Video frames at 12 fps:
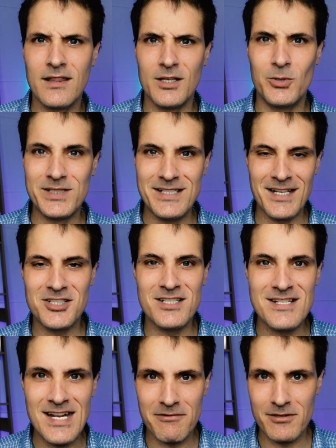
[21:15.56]
There was actually
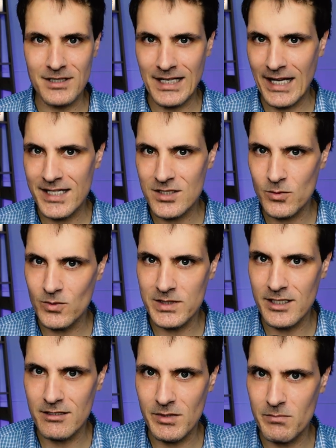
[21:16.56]
never a case where it was
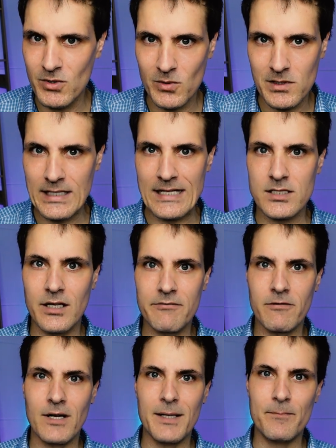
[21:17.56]
going to be built in that time
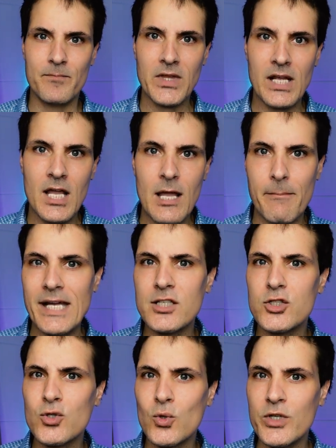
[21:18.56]
frame. Make
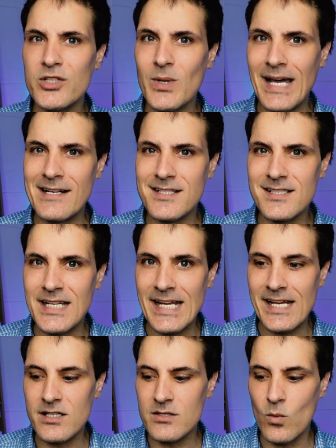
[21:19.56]
sure you
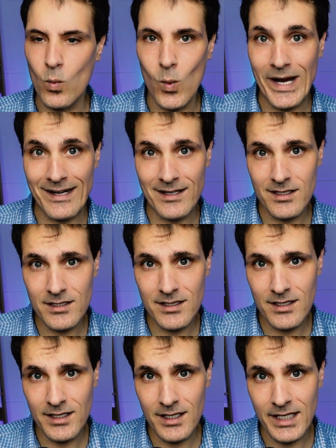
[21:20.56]
understand when
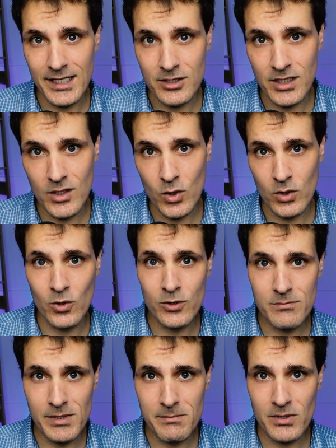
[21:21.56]
it
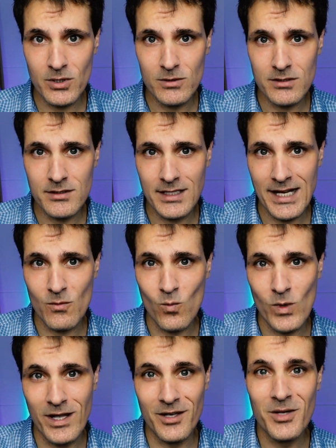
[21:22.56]
could be built
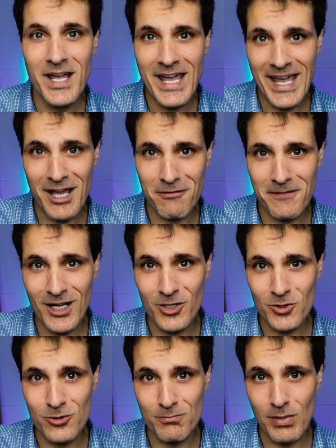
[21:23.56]
and how far
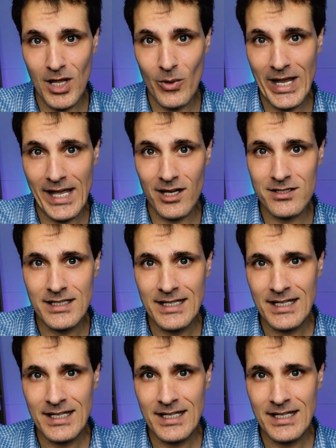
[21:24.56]
it could blow out.